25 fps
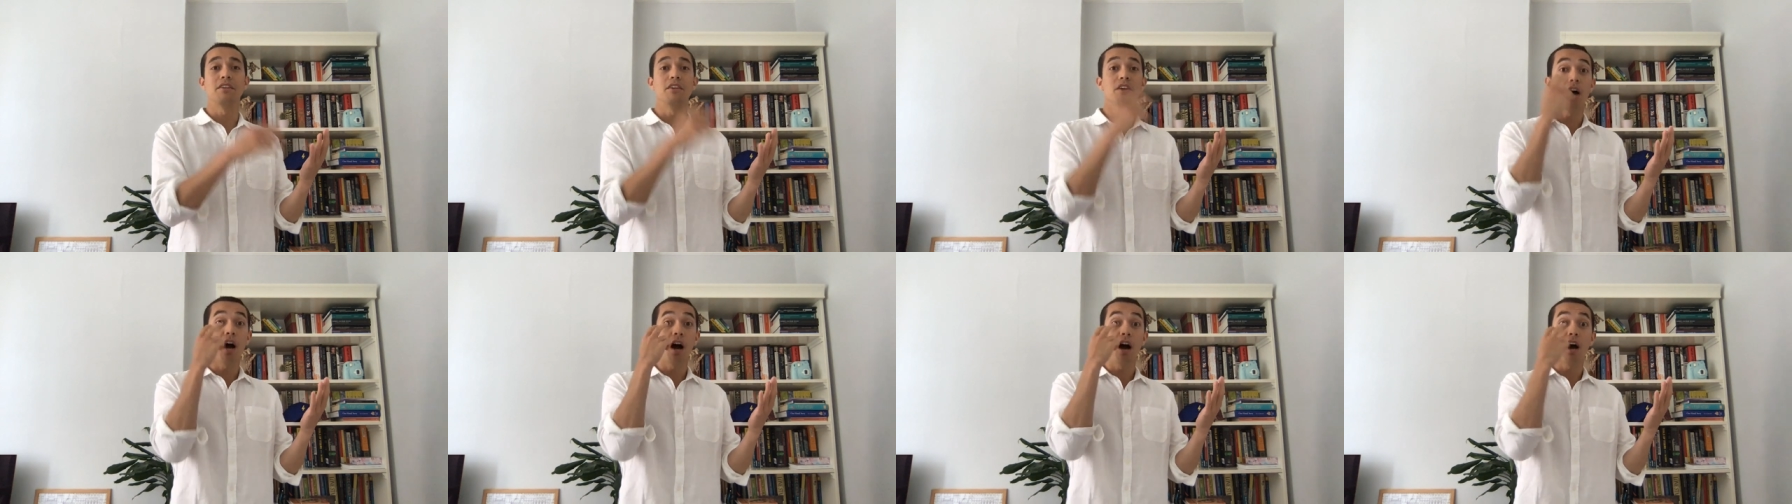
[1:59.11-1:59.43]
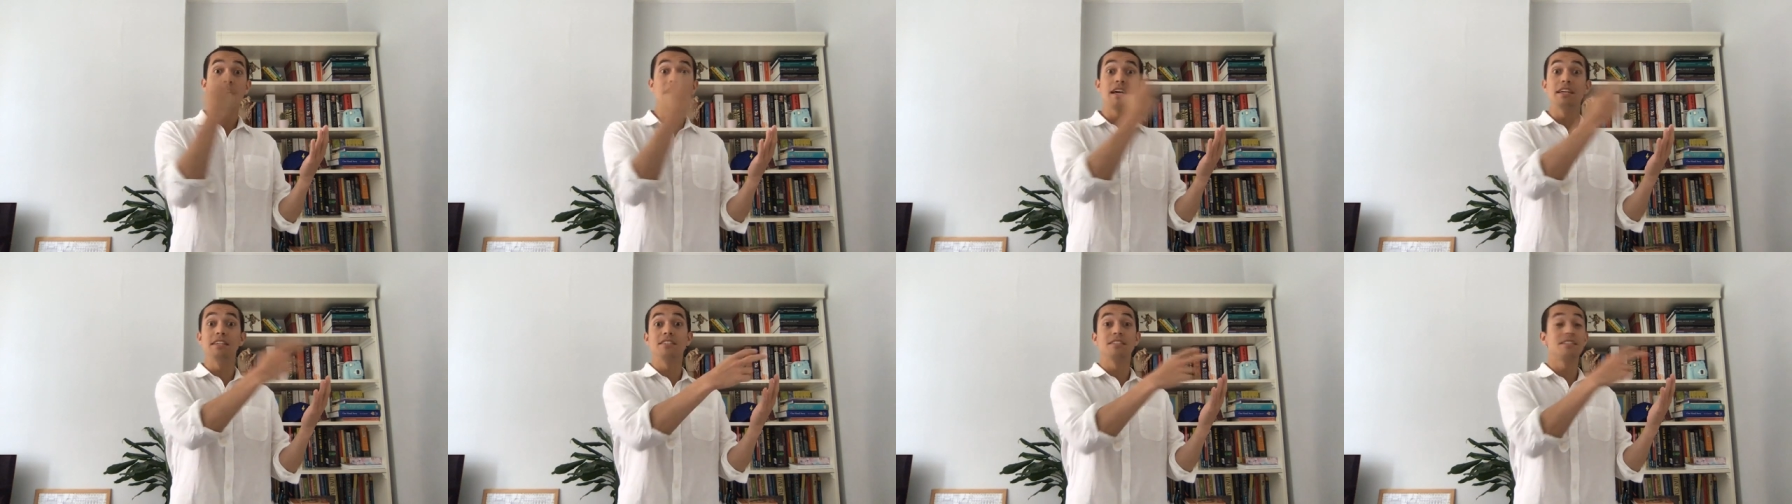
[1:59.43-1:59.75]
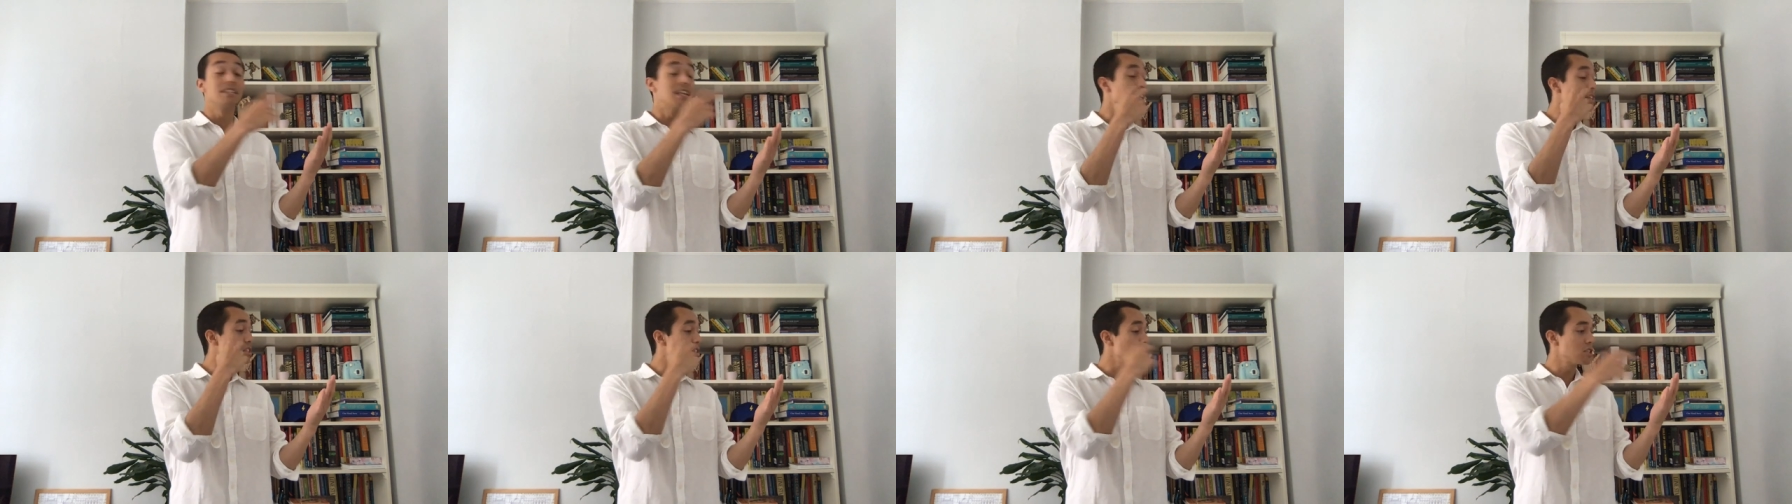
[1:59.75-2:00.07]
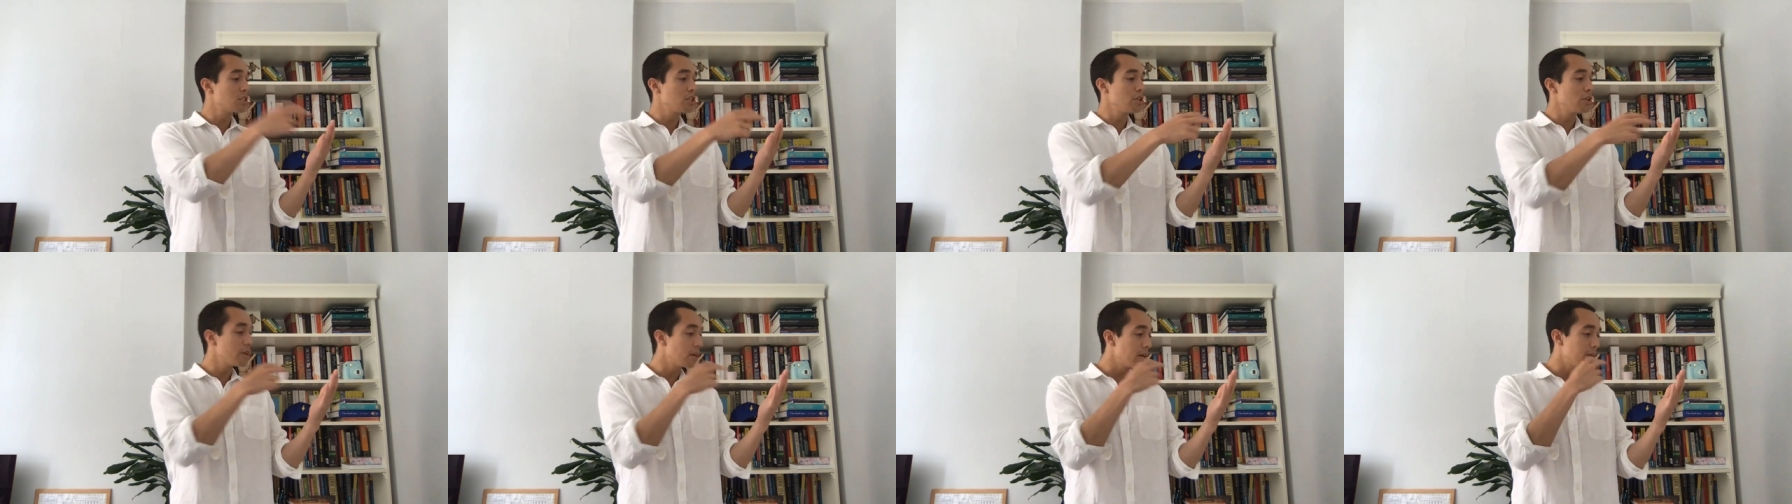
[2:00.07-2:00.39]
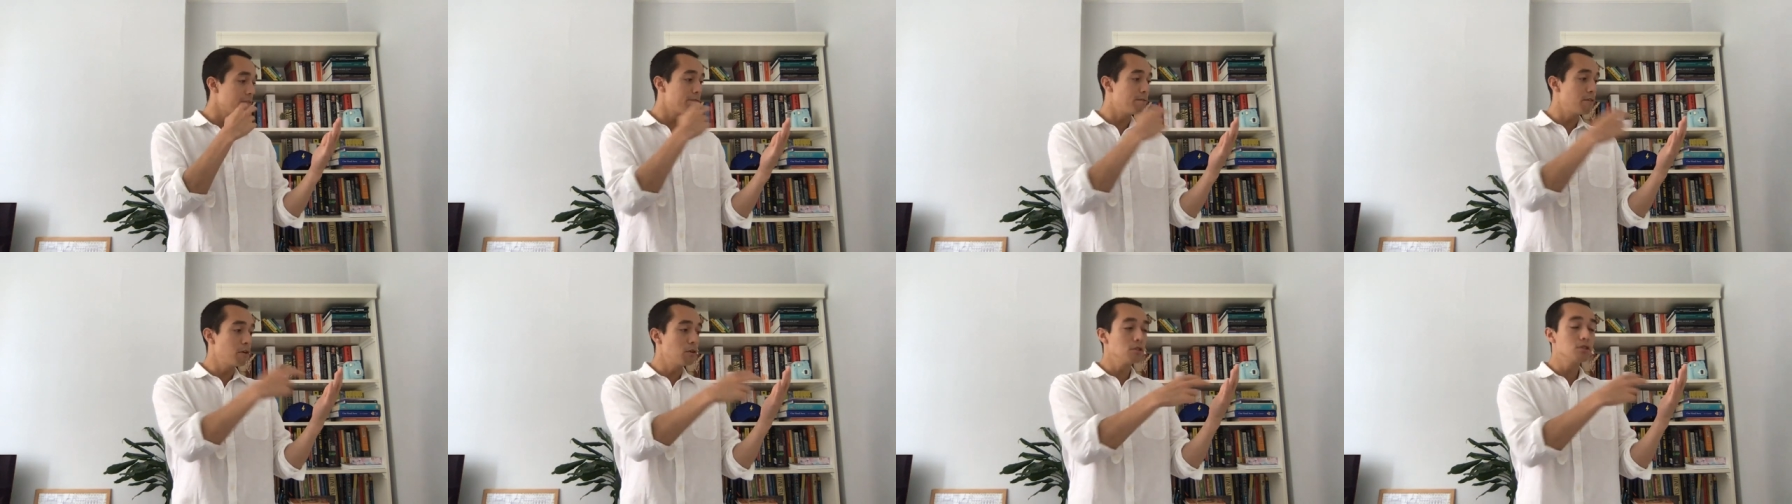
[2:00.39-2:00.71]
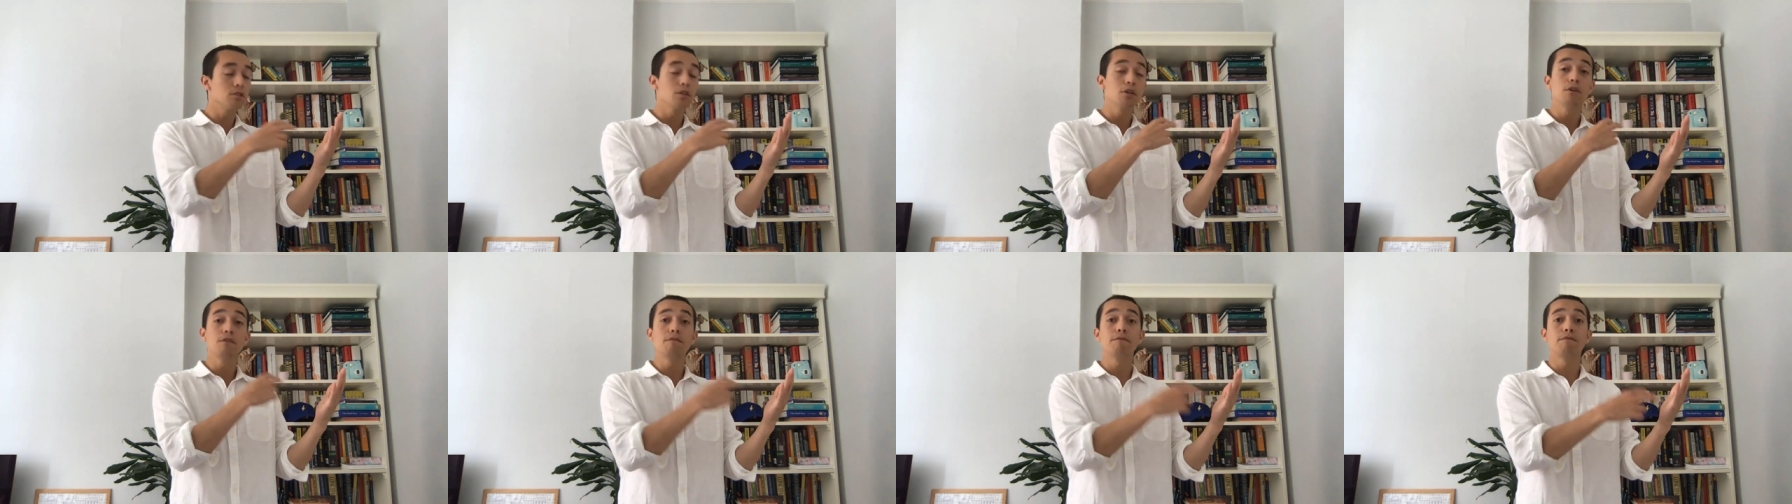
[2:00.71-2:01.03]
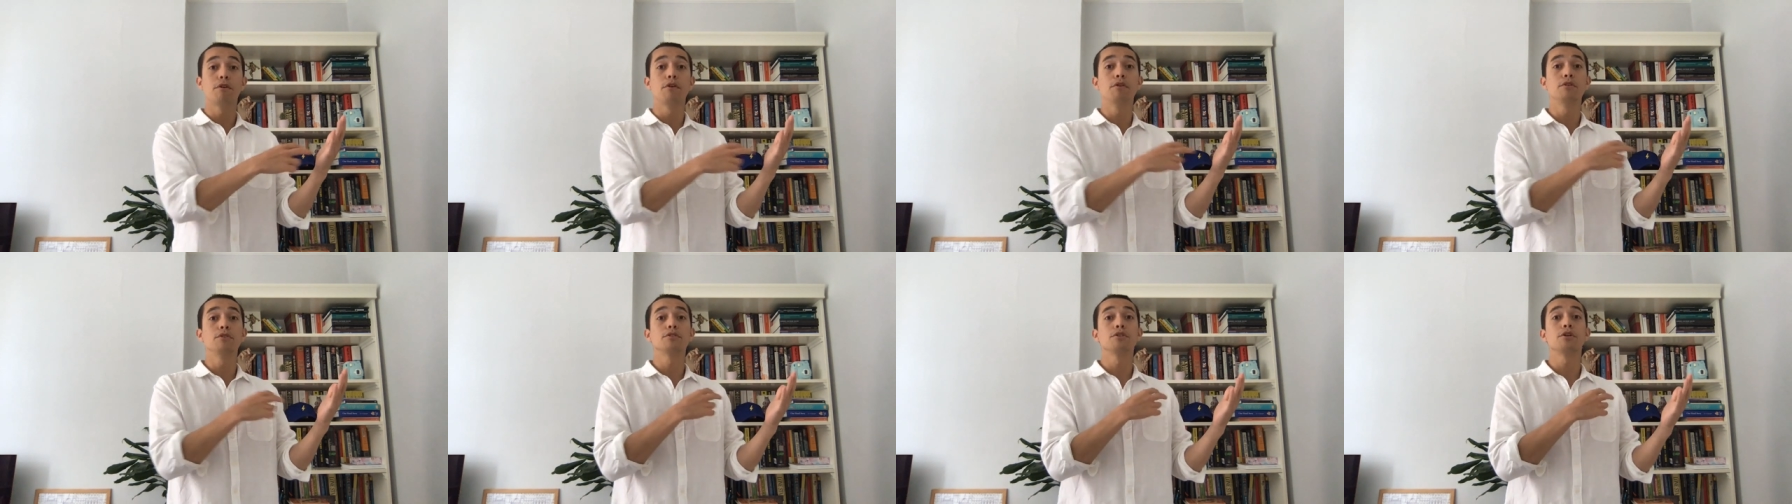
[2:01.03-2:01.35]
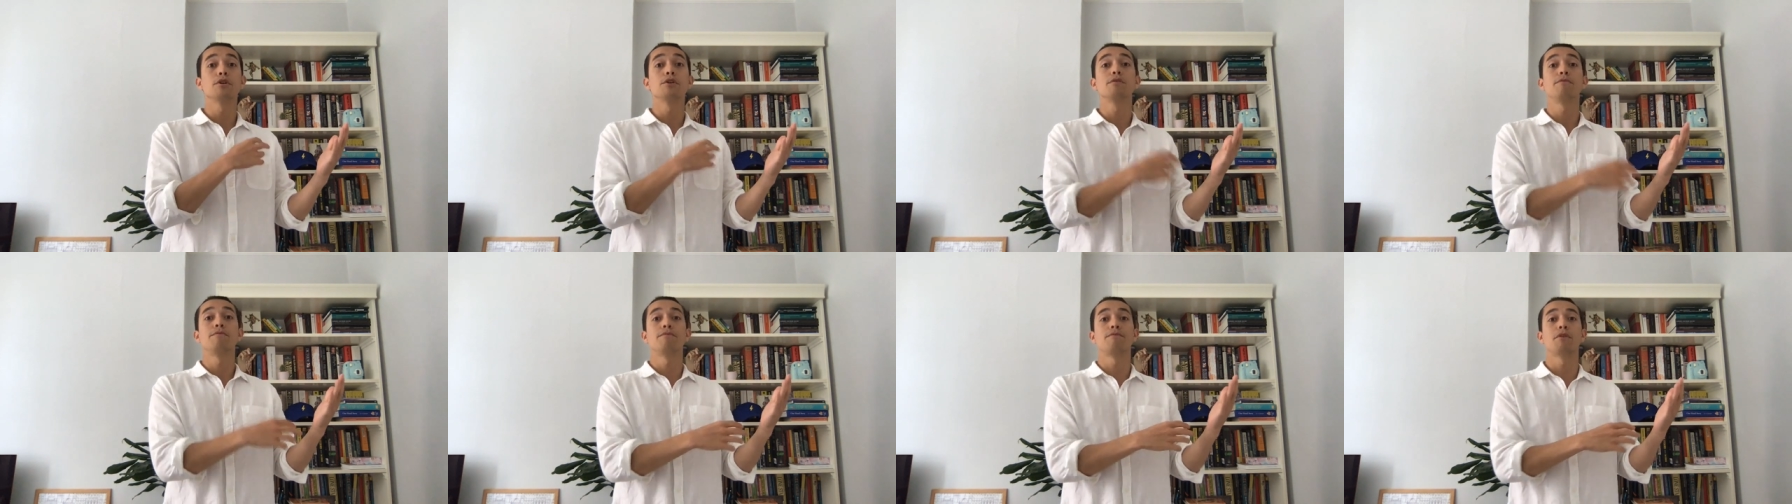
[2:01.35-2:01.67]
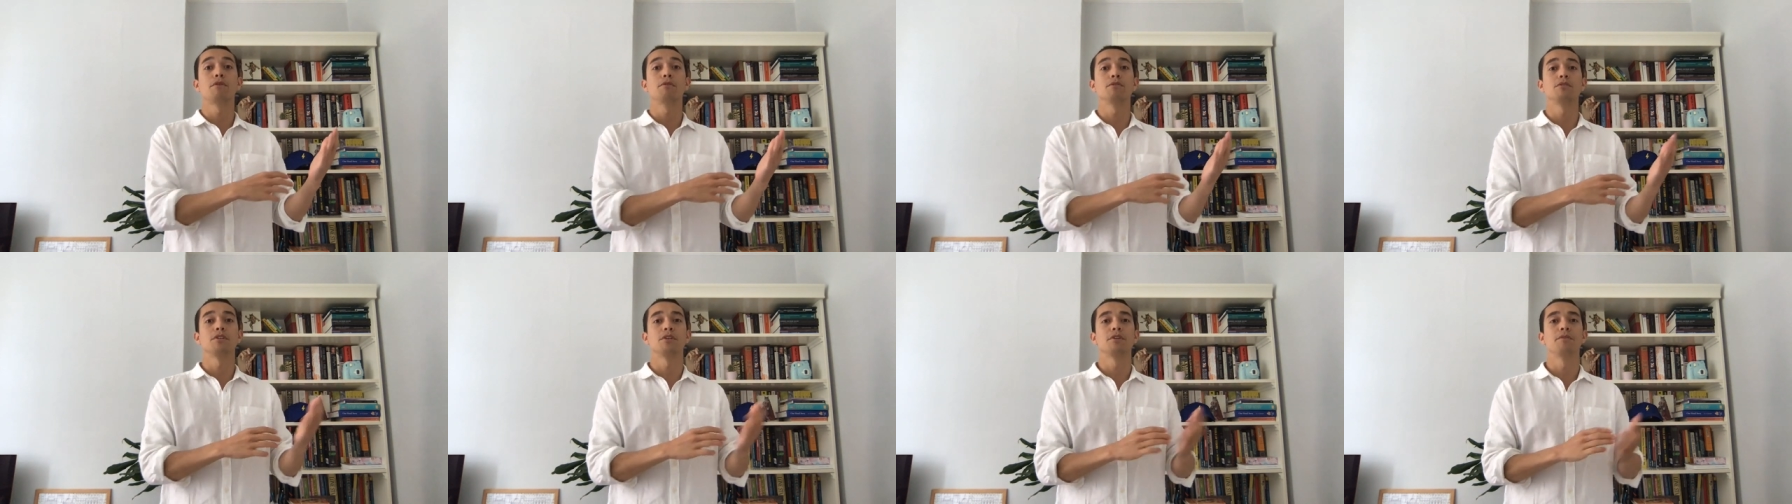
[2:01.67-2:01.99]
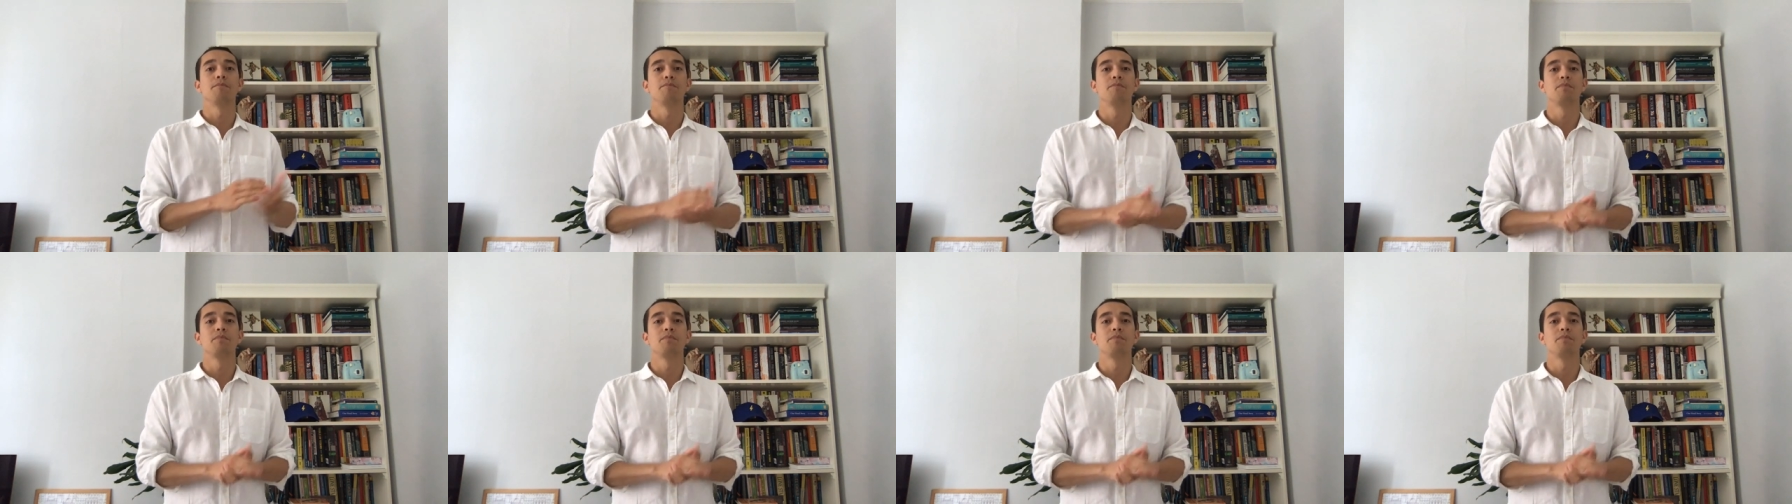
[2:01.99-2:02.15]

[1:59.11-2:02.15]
your eyes, they just look at photo, photo, photo.